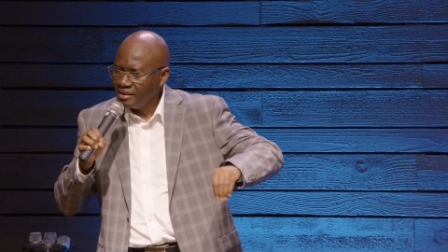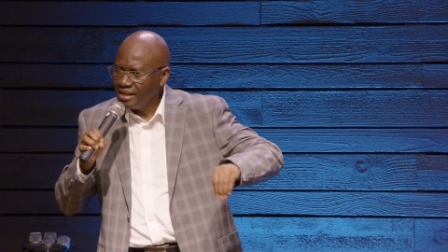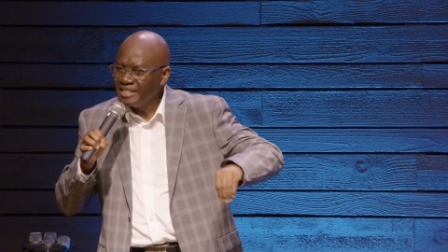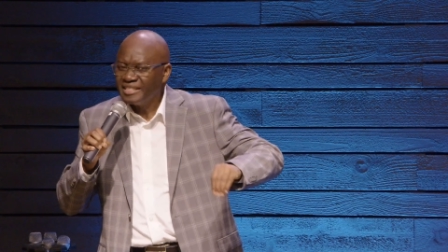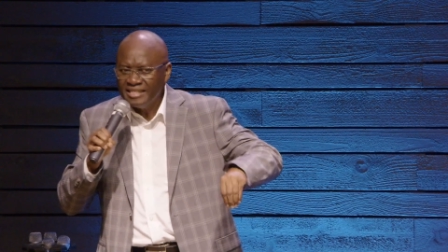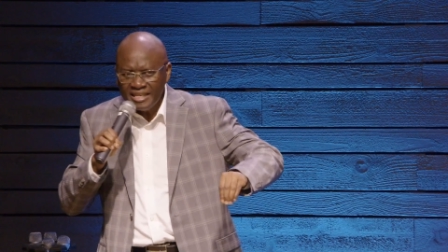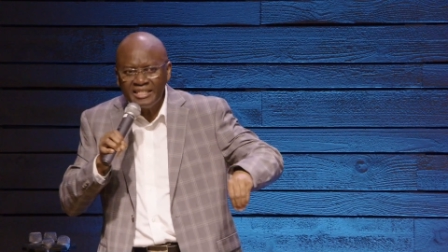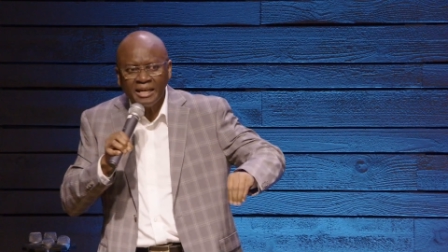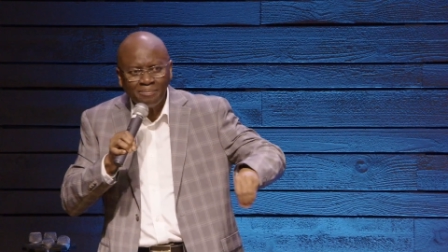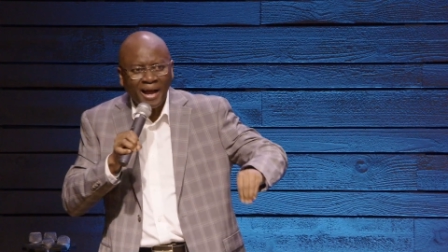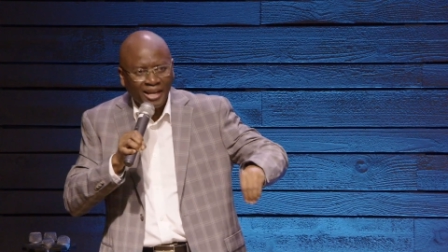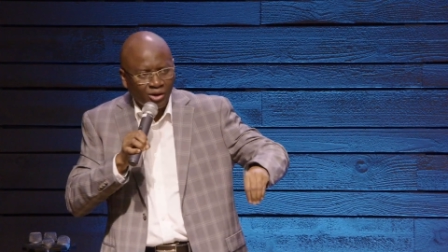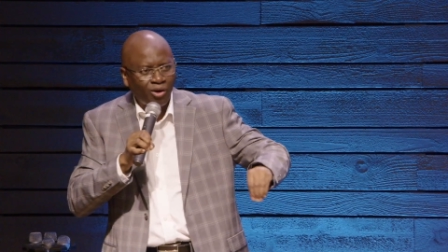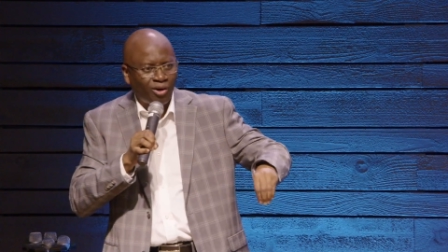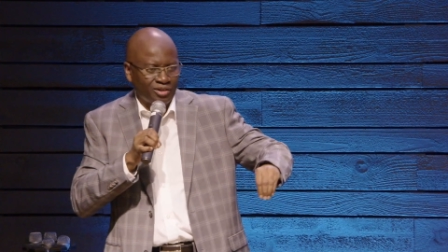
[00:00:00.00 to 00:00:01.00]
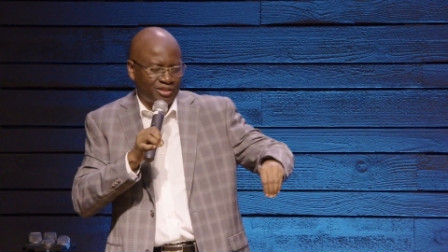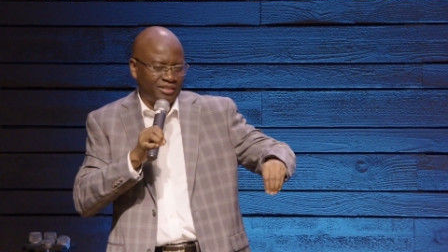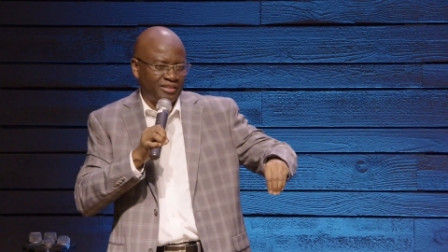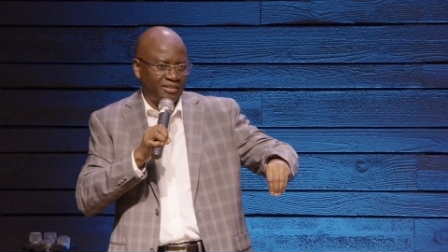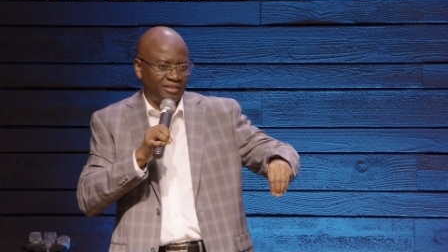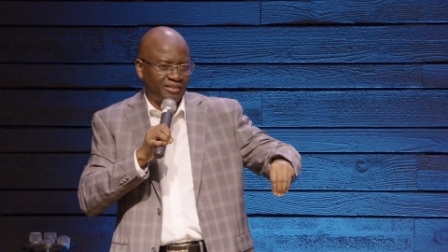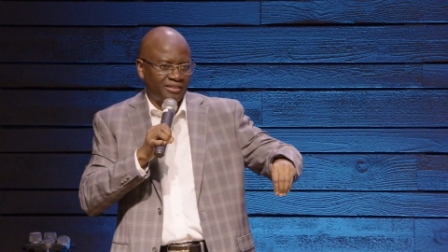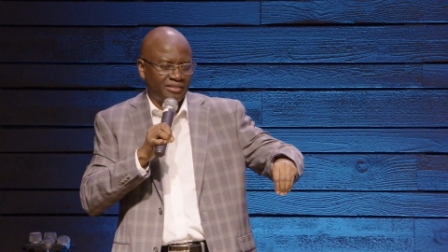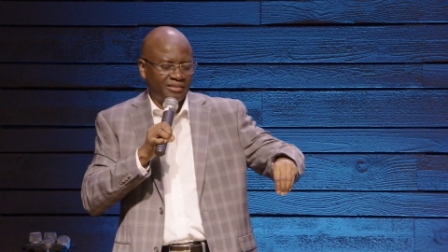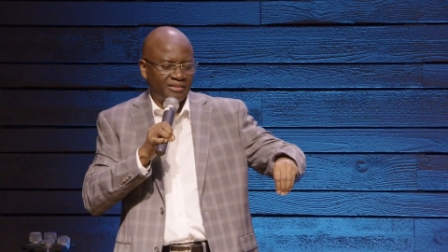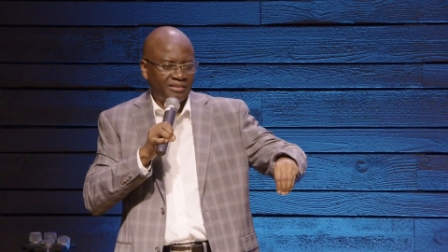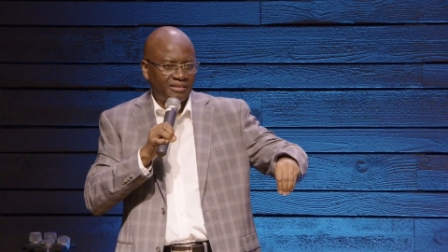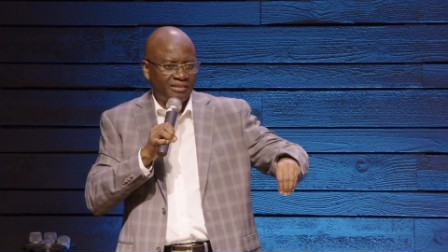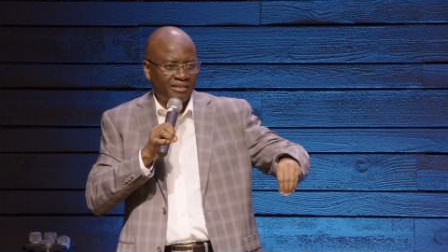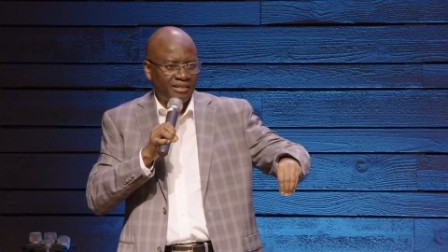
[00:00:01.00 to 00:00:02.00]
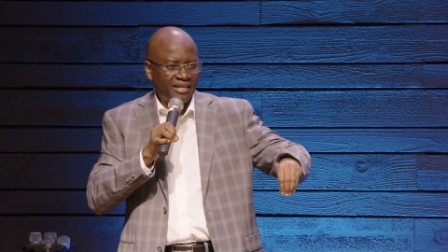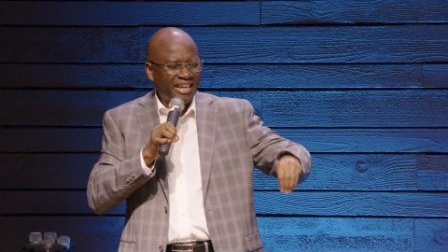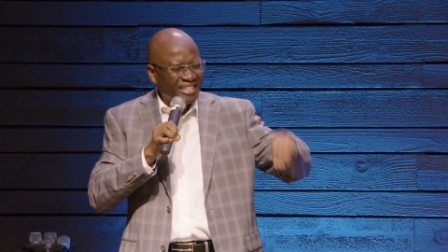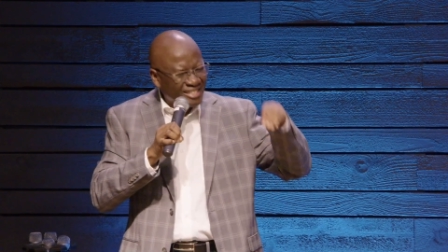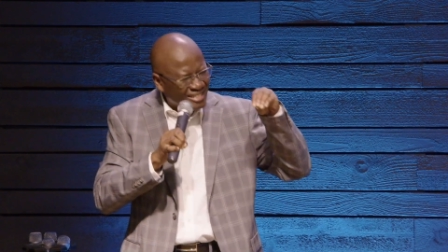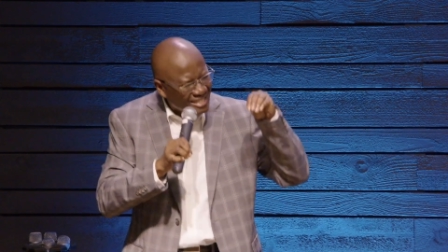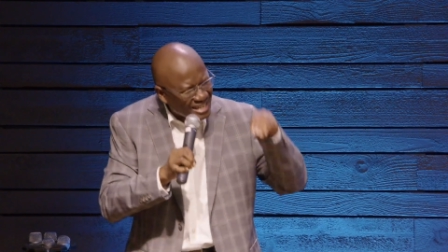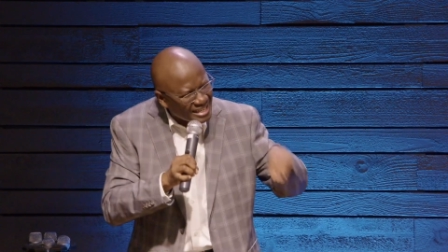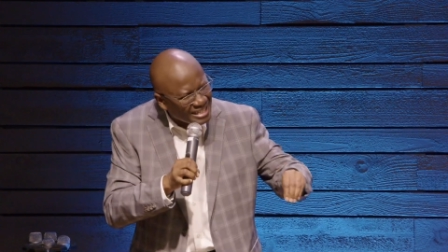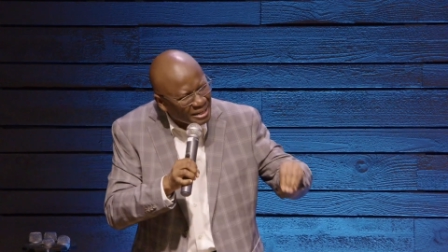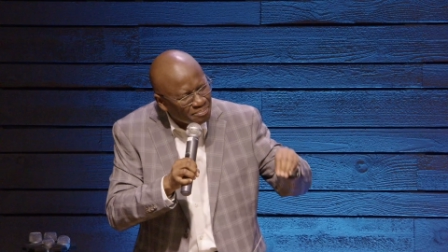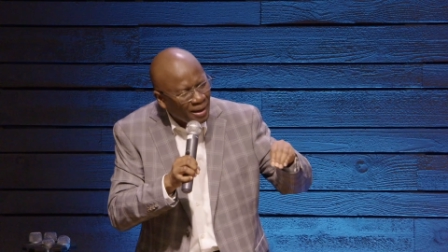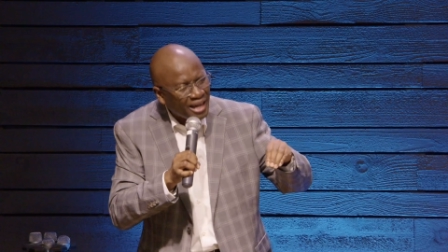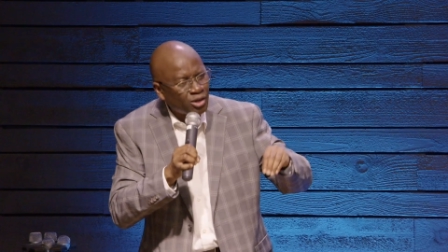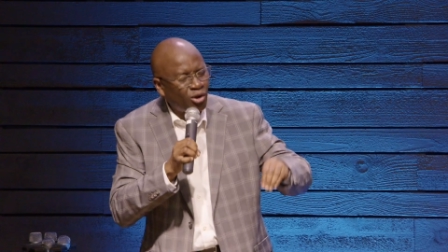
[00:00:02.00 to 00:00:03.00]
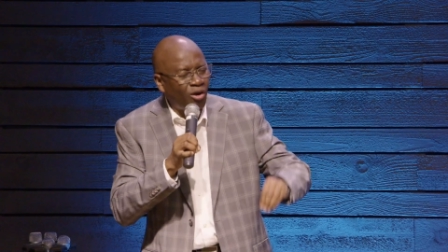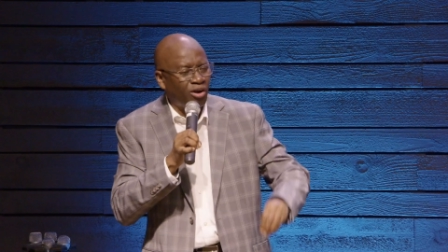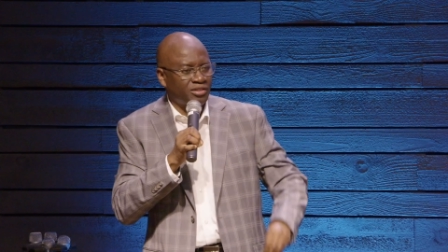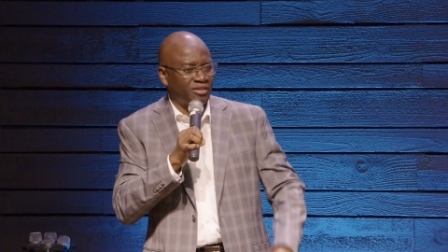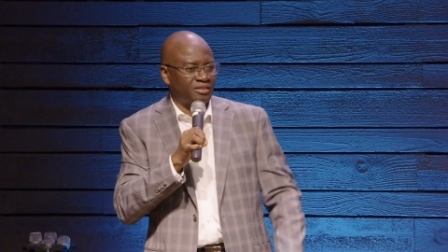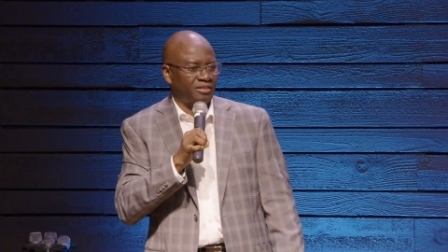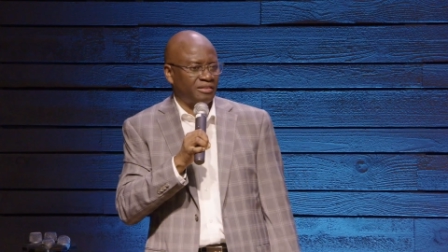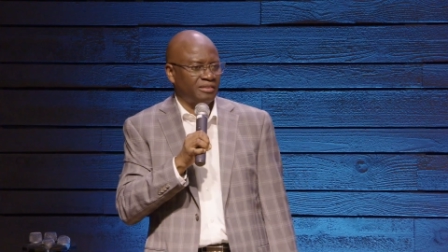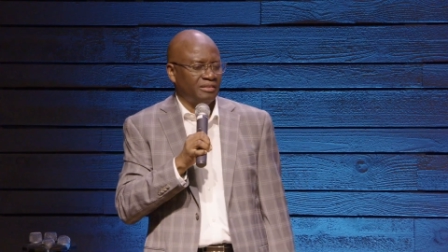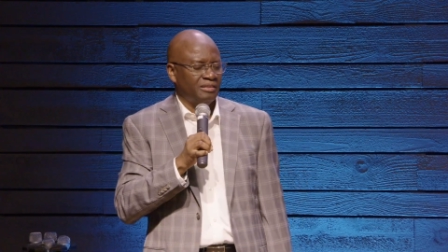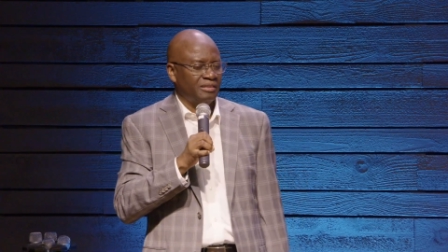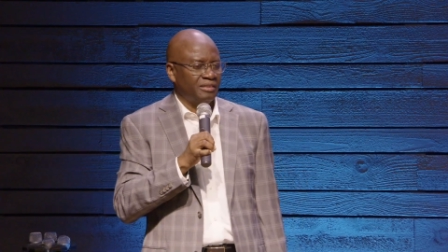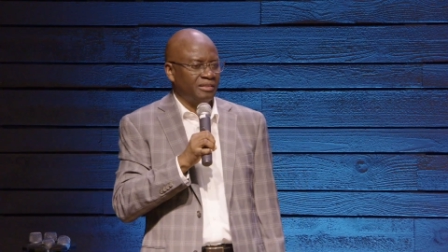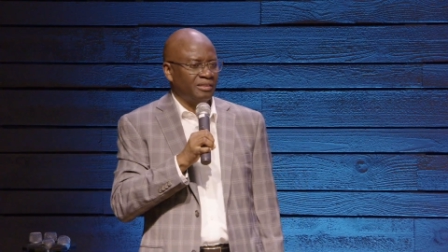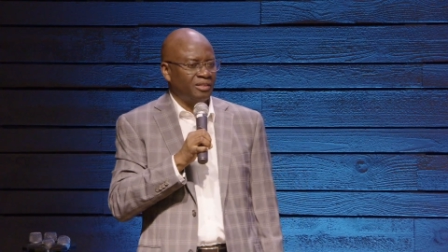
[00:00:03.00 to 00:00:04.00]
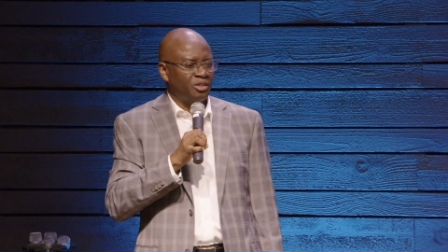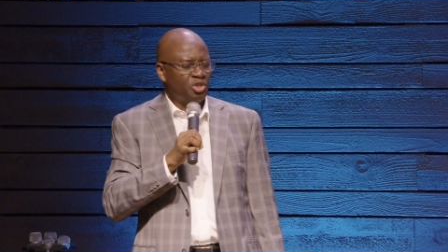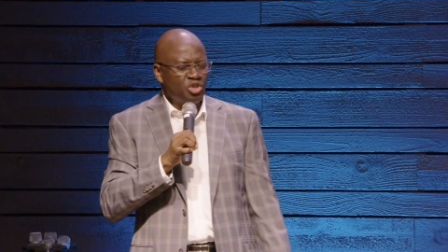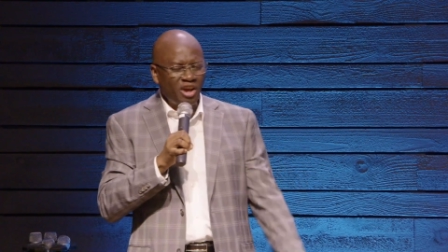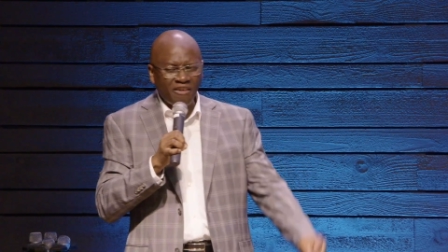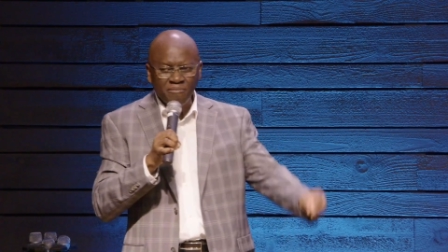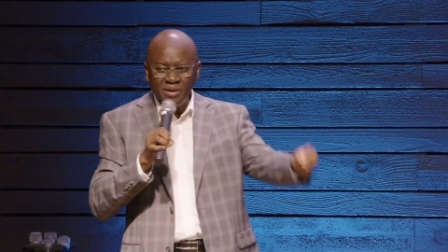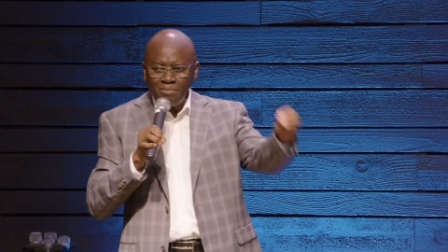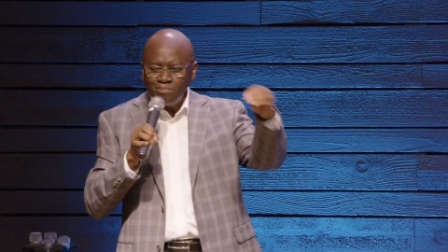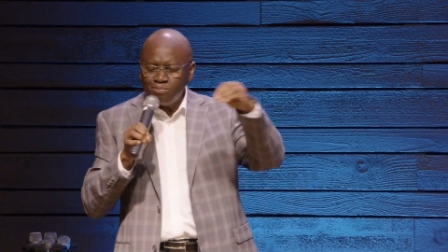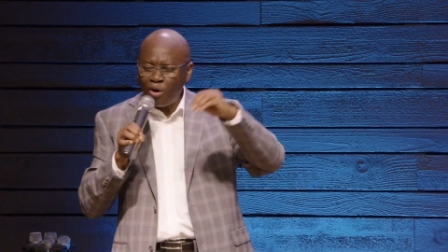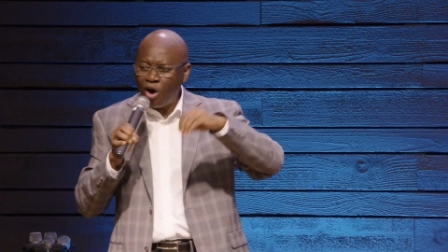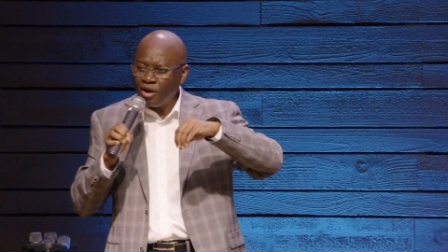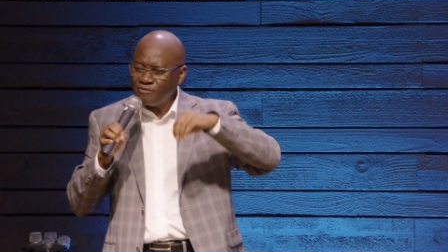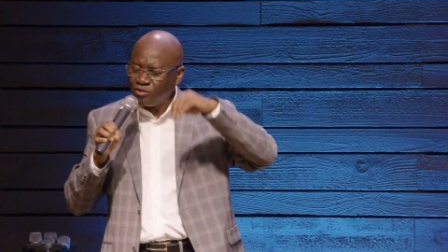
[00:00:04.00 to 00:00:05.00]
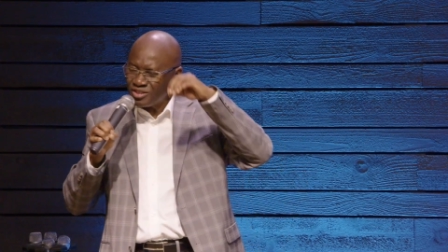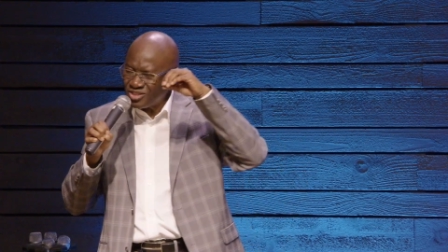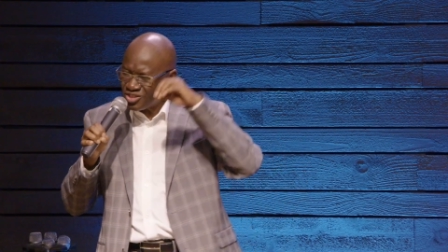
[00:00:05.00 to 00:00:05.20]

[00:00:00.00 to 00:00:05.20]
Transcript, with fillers: Is needed by God. Is needed by God. You have been born for